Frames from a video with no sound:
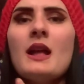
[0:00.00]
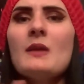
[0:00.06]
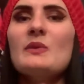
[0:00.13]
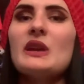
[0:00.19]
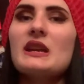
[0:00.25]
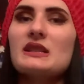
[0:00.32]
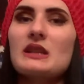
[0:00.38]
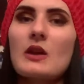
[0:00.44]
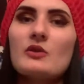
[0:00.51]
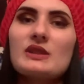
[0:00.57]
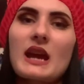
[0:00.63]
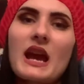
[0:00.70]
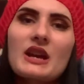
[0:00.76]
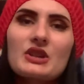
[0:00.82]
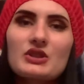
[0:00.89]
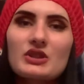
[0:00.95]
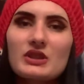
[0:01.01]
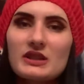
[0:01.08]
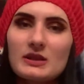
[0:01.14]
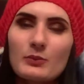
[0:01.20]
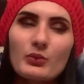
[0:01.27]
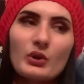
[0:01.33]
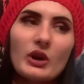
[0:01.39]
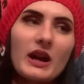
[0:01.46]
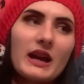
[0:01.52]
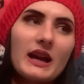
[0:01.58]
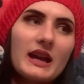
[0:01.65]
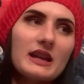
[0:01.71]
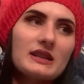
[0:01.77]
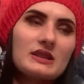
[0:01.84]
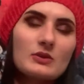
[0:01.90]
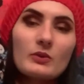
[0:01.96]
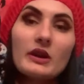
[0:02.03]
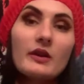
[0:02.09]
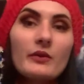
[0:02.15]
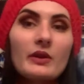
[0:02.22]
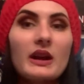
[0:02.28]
because I was actually surprised whenever